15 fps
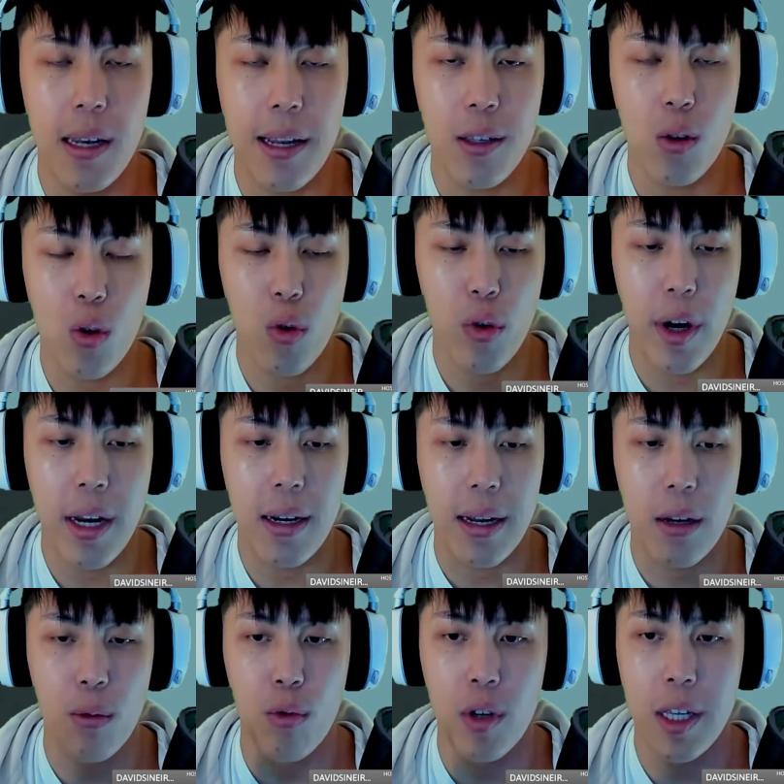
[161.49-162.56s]
He likes to create
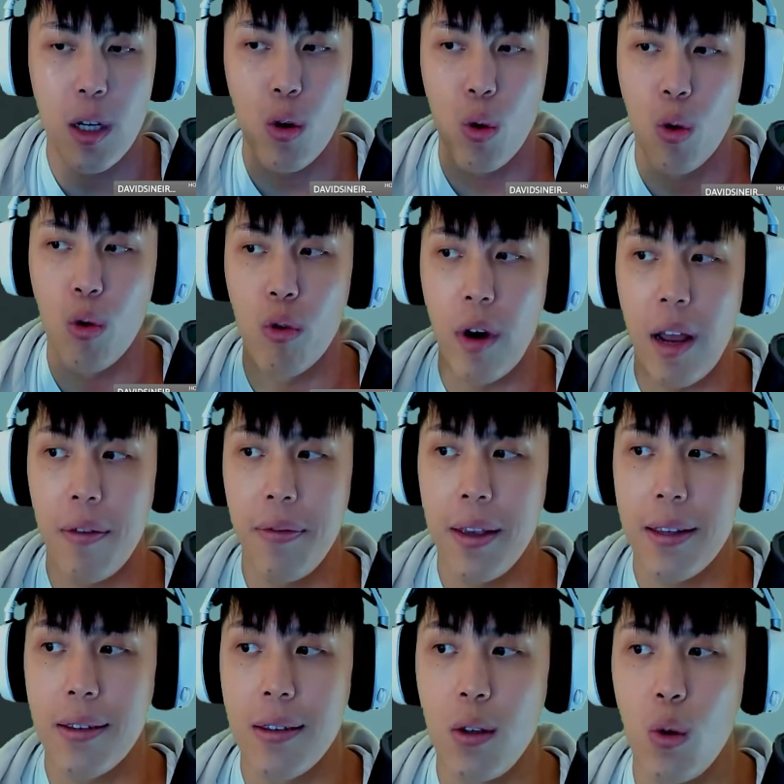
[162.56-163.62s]
like really cool
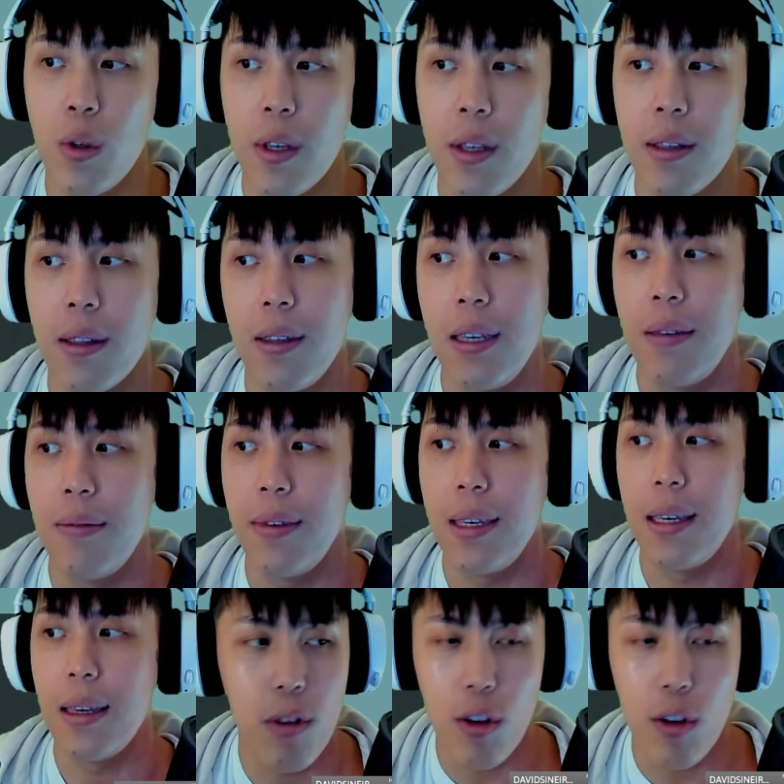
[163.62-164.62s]
graphics using the TV.